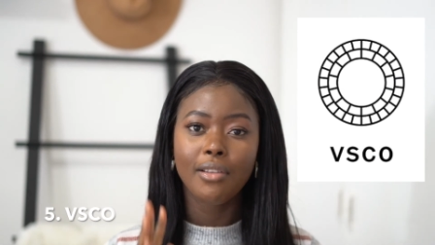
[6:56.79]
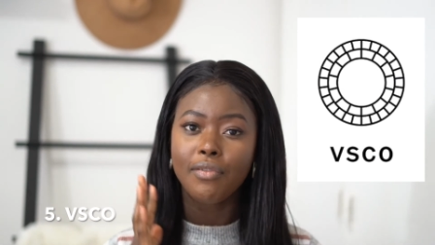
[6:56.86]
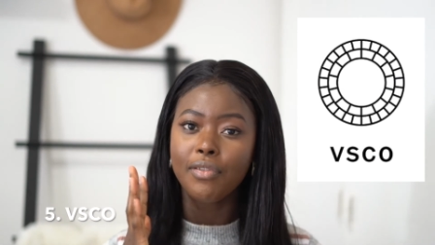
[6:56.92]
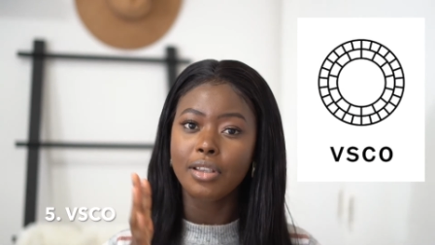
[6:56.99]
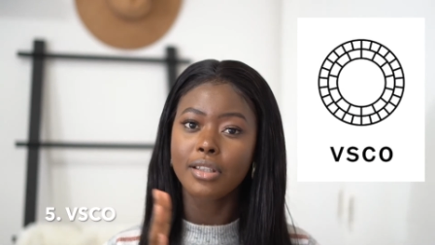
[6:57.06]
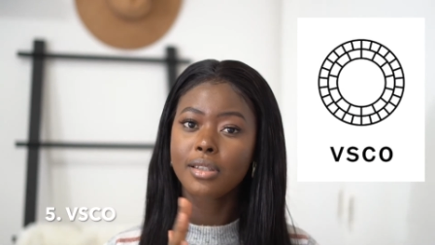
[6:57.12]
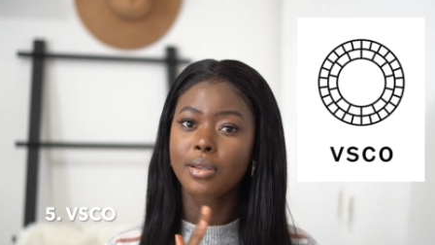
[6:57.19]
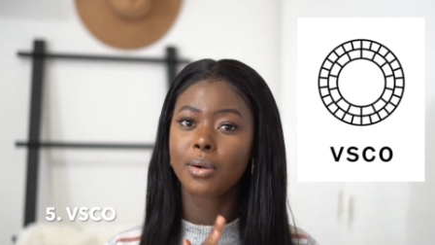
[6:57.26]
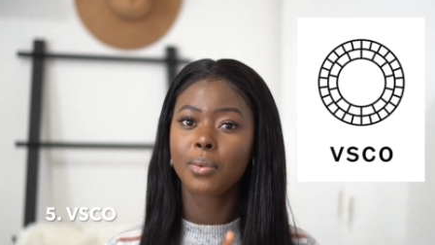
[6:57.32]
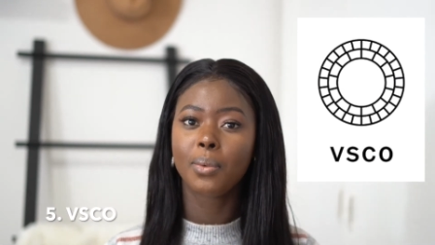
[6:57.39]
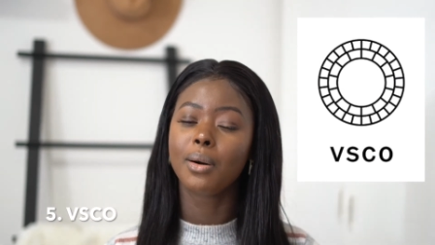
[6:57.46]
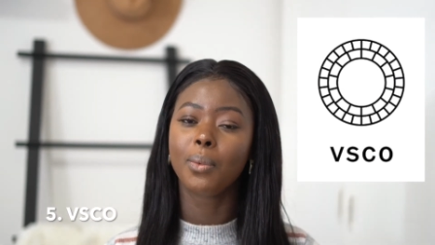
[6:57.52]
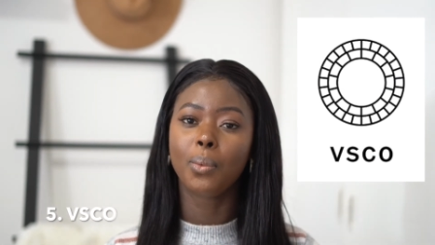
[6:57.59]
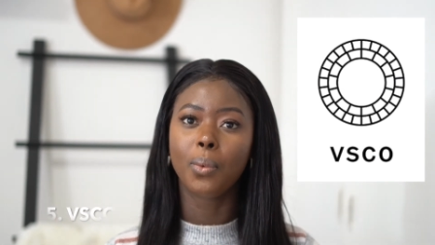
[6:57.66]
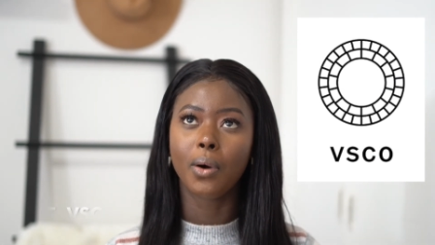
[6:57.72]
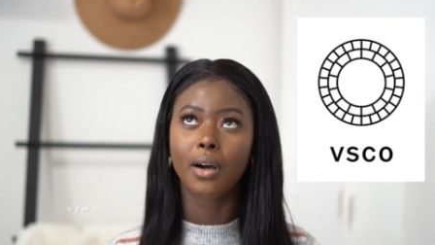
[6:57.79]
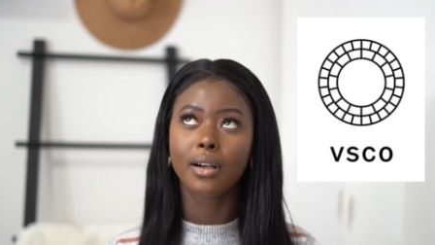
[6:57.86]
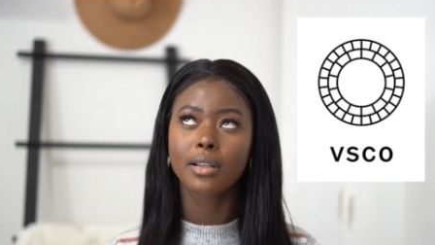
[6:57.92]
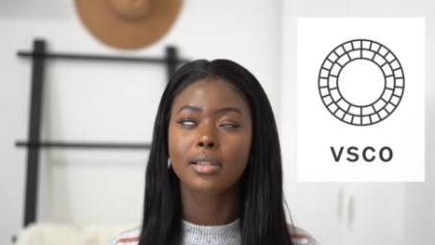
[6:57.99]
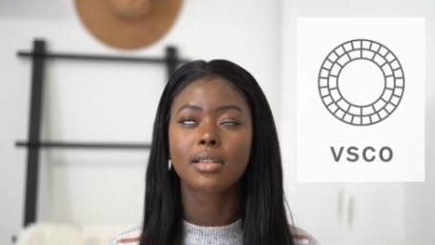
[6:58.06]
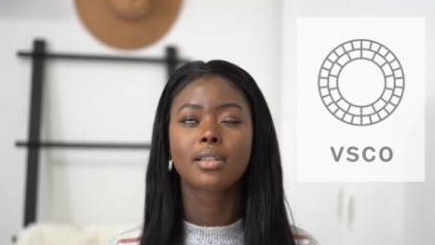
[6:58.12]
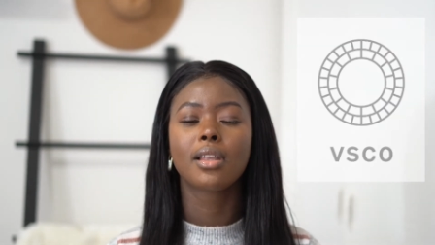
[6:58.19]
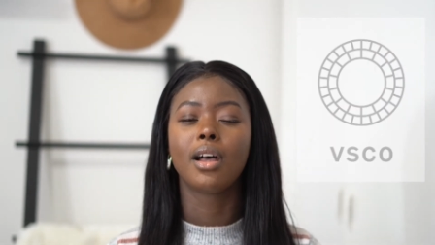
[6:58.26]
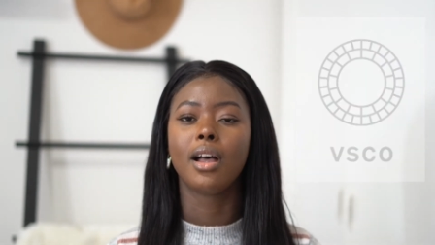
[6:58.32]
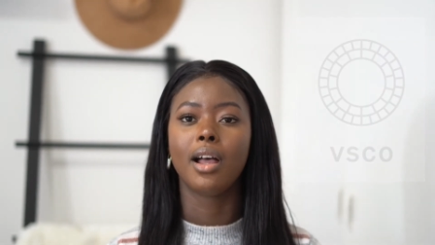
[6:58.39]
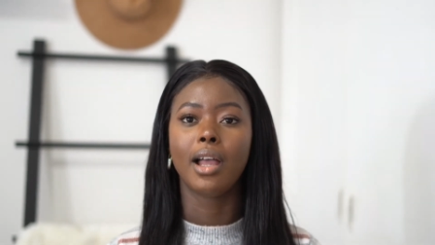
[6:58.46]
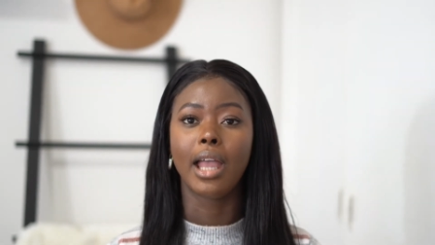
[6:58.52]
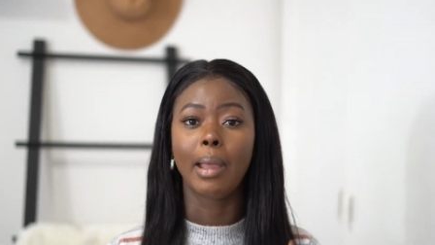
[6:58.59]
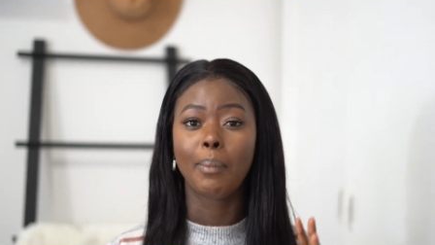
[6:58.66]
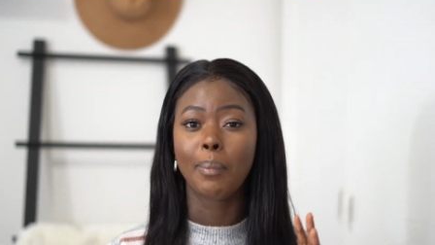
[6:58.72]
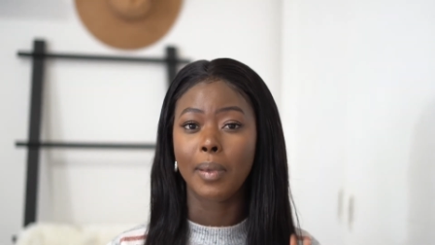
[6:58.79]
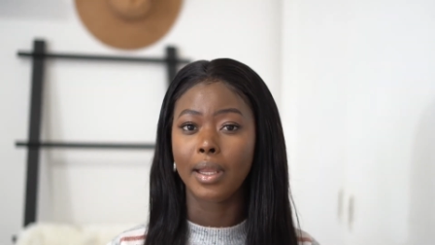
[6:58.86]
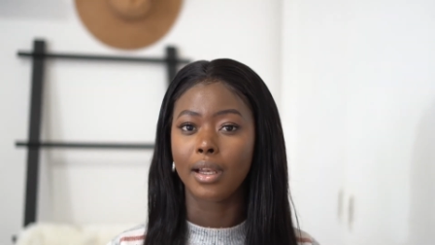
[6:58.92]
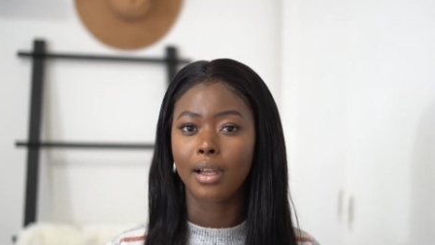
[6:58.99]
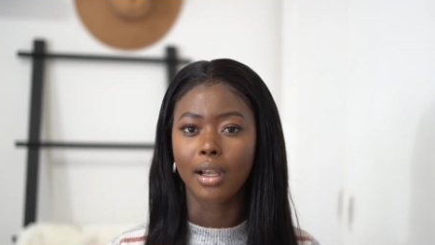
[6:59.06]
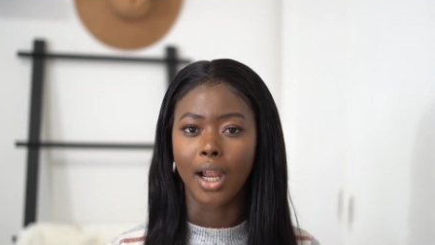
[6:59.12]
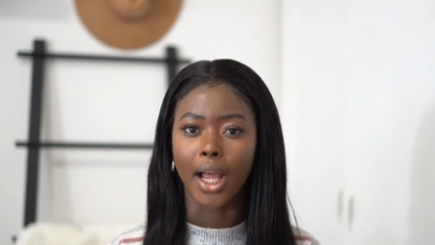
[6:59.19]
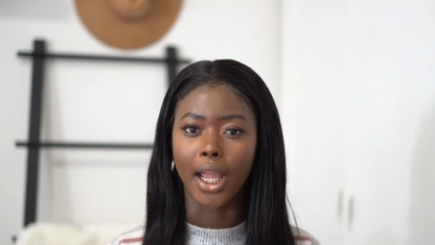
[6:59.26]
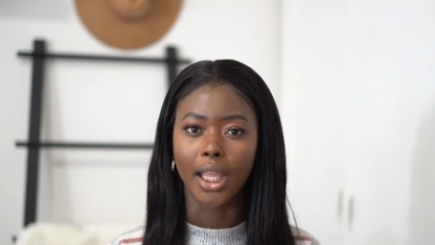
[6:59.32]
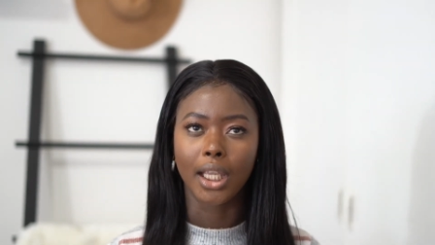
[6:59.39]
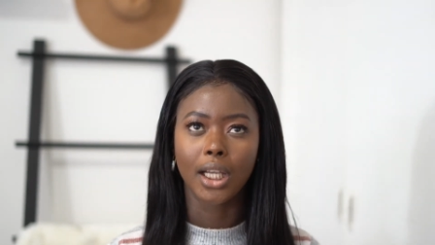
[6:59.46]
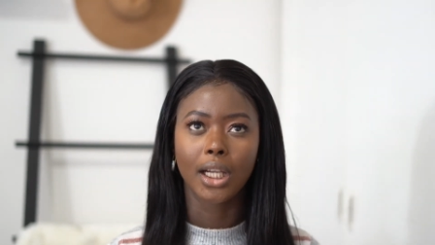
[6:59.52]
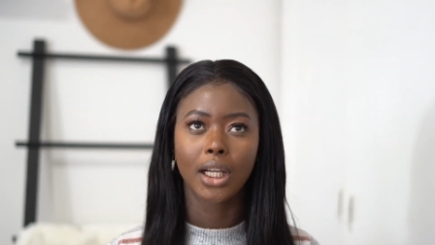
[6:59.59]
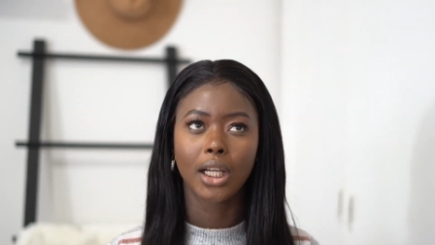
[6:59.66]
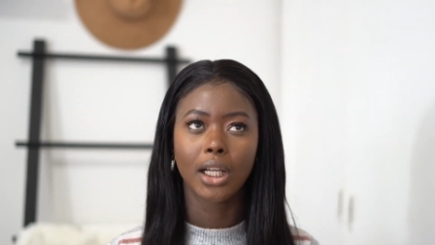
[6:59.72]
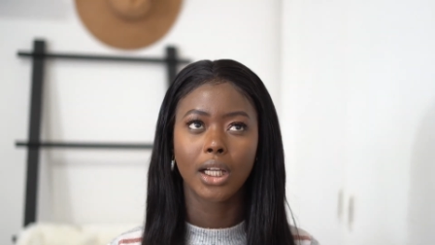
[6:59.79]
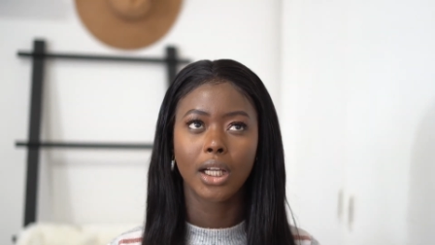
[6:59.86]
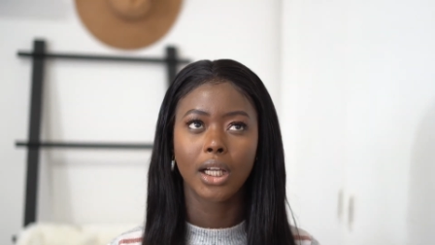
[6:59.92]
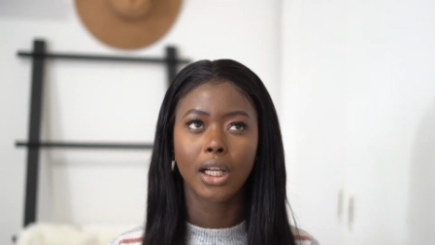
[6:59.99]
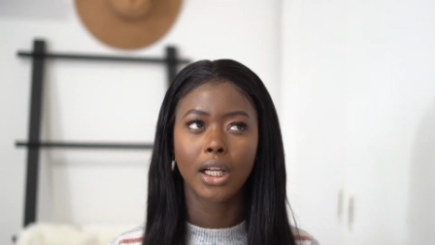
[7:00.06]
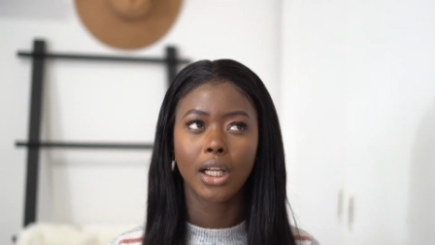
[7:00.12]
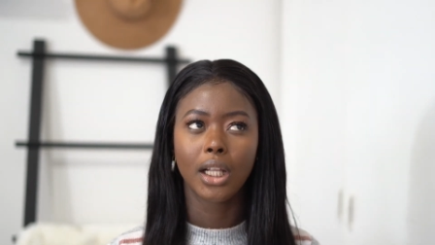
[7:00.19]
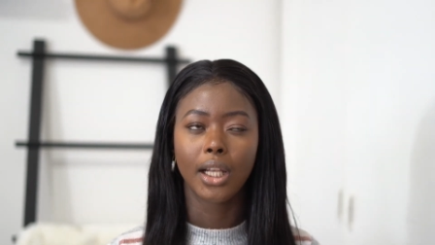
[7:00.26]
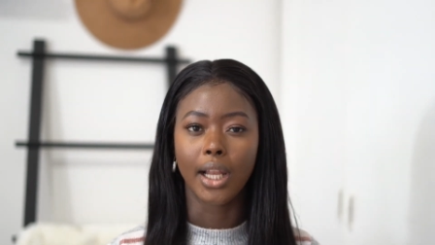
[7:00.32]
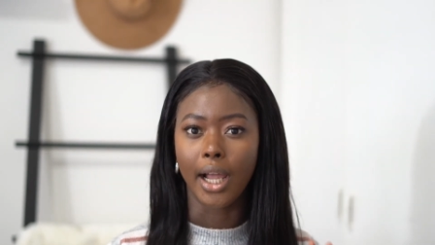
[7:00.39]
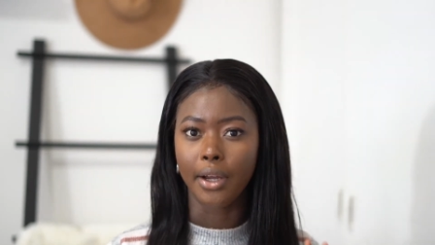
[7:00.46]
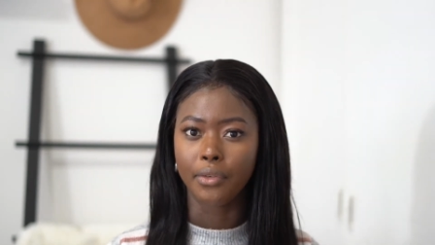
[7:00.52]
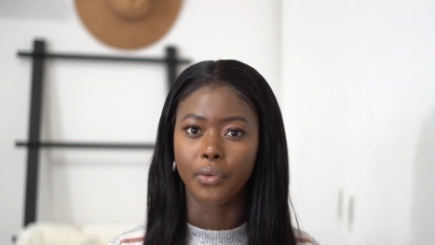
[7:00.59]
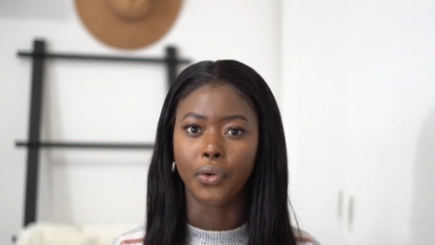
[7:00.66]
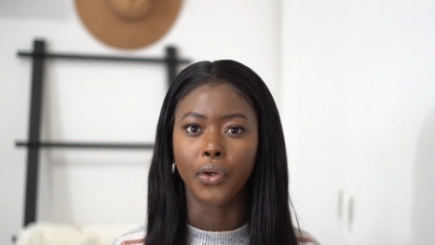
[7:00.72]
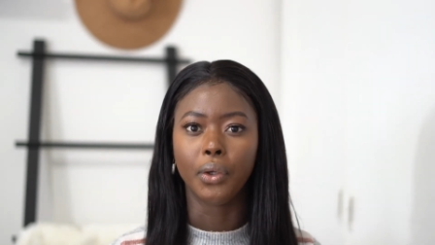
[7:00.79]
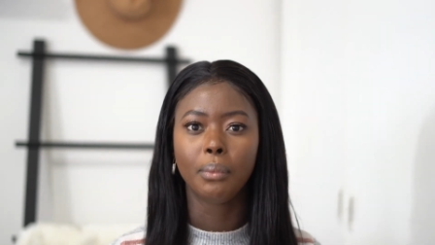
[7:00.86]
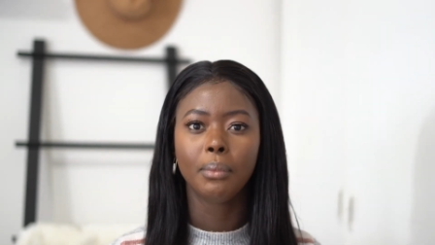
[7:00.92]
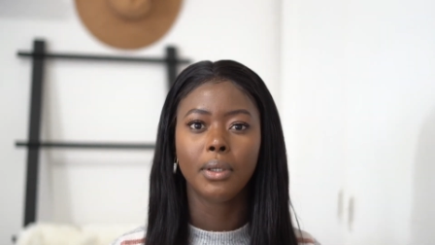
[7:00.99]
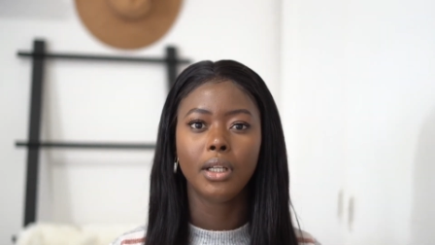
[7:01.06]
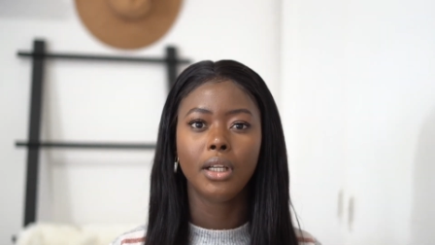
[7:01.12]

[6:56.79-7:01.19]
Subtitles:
VSCO works a bit like Lightroom,